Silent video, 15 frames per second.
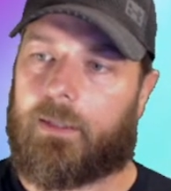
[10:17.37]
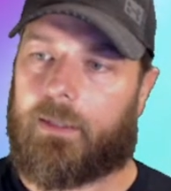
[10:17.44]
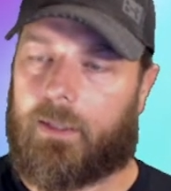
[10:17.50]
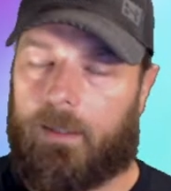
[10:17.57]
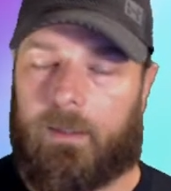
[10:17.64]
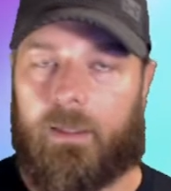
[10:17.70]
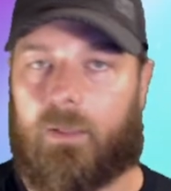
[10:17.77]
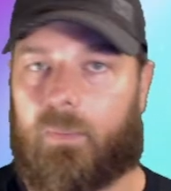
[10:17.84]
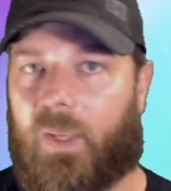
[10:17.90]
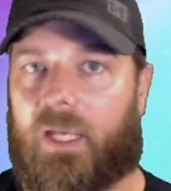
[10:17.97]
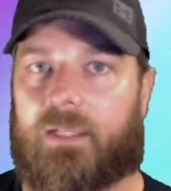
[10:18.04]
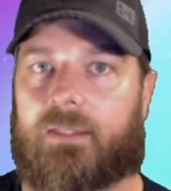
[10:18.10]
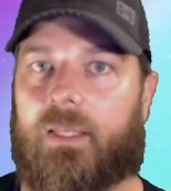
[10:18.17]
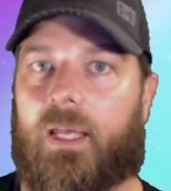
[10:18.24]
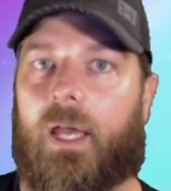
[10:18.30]
anything
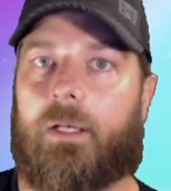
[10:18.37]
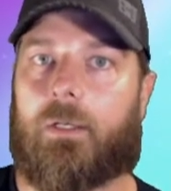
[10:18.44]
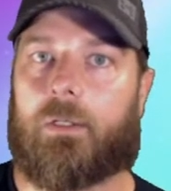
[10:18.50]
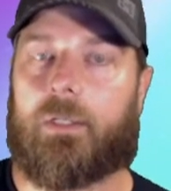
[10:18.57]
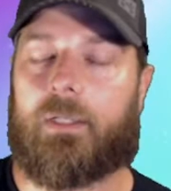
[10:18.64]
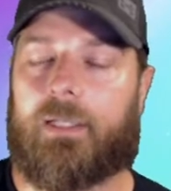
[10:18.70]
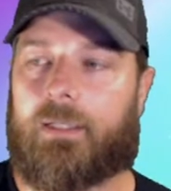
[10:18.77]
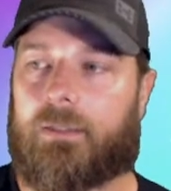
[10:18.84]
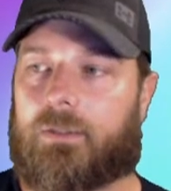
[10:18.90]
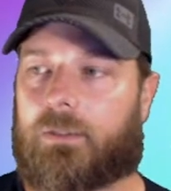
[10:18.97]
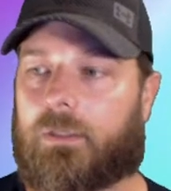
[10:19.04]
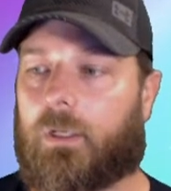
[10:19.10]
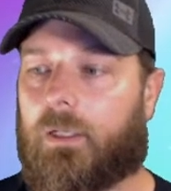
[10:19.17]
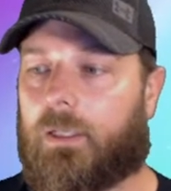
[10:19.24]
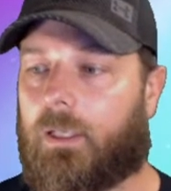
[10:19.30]
past that, you're going to
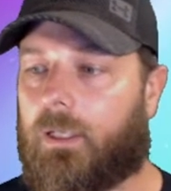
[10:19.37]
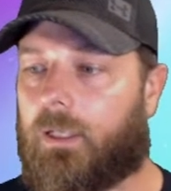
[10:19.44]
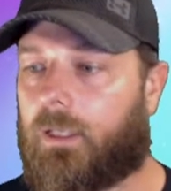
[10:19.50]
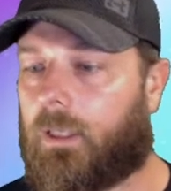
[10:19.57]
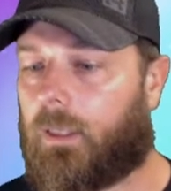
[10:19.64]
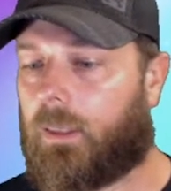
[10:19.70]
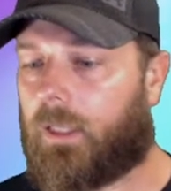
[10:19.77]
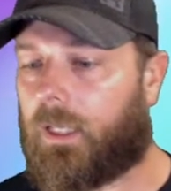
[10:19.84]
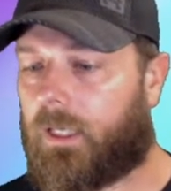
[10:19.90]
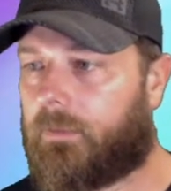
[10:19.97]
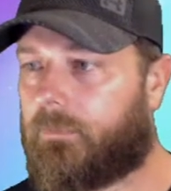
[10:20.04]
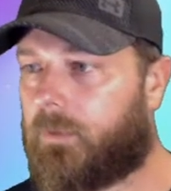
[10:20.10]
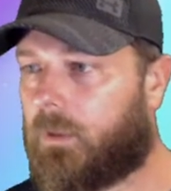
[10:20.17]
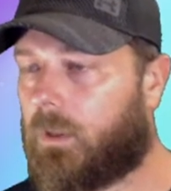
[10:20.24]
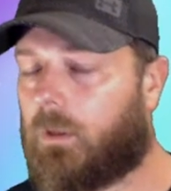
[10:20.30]
start getting a lot
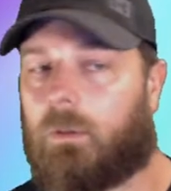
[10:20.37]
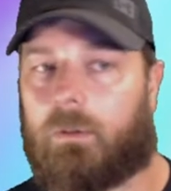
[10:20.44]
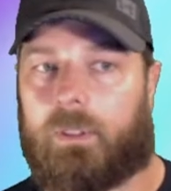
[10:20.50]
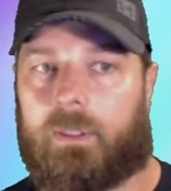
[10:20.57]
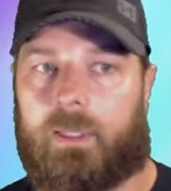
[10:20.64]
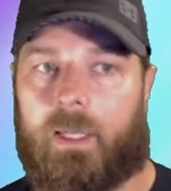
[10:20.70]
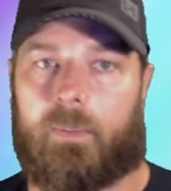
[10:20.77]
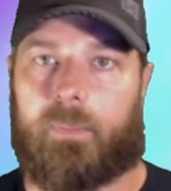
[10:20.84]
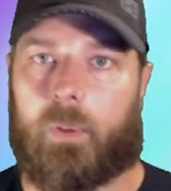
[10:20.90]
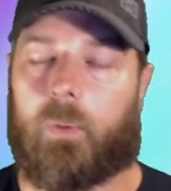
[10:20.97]
of gold at that